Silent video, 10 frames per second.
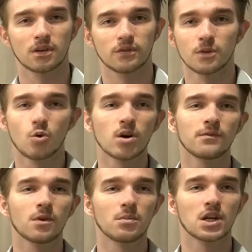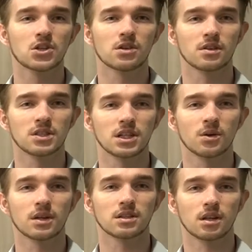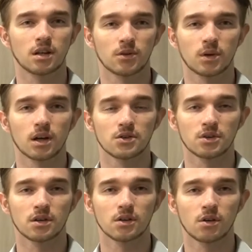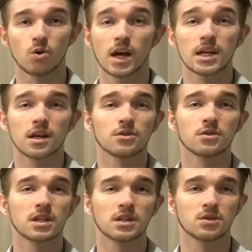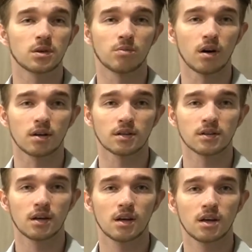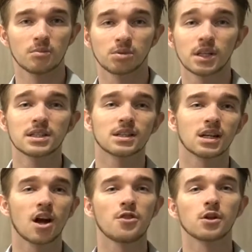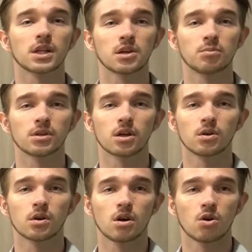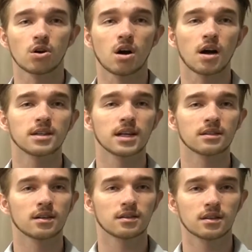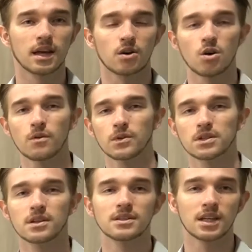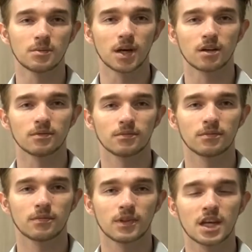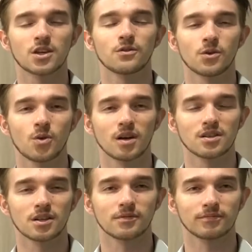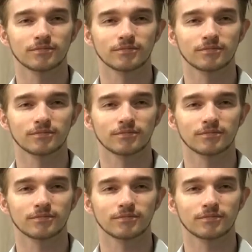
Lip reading: For more information on the TOS9300 or any other Kiksu products, please click on the link below or contact us at our overseas email. Thank you for watching.